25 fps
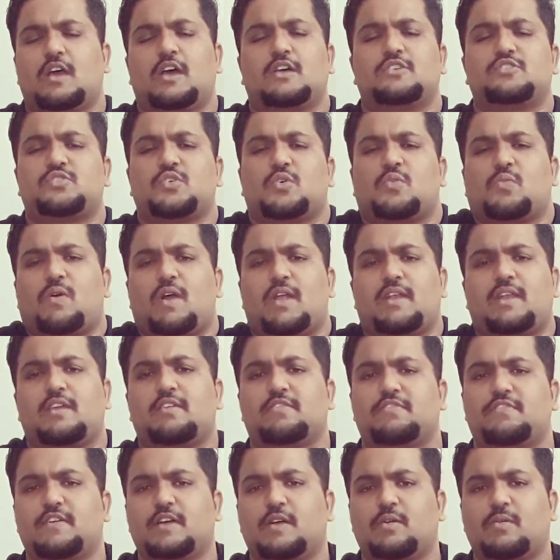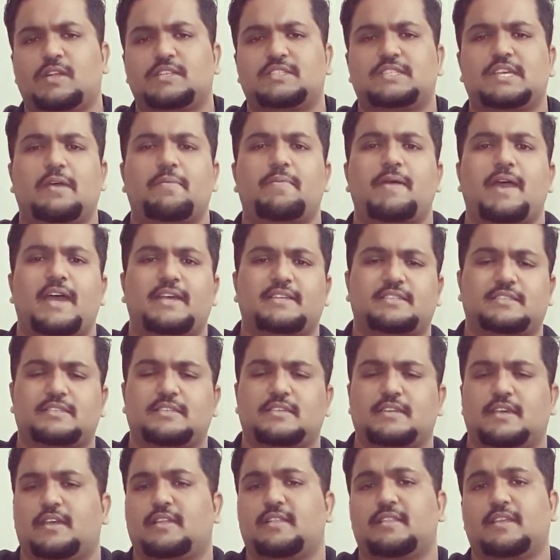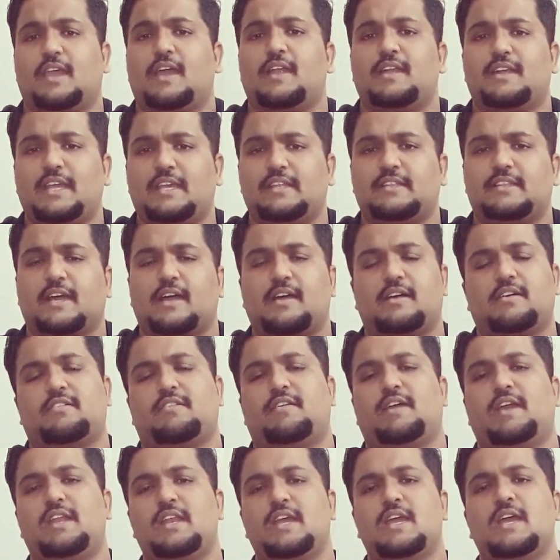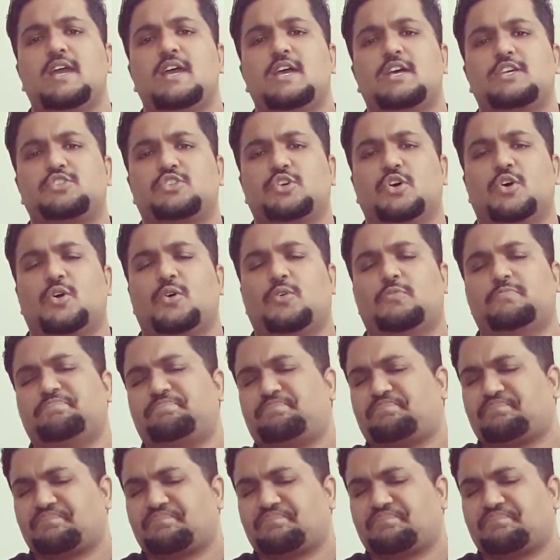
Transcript: so what if WhatsApp has their data, right? So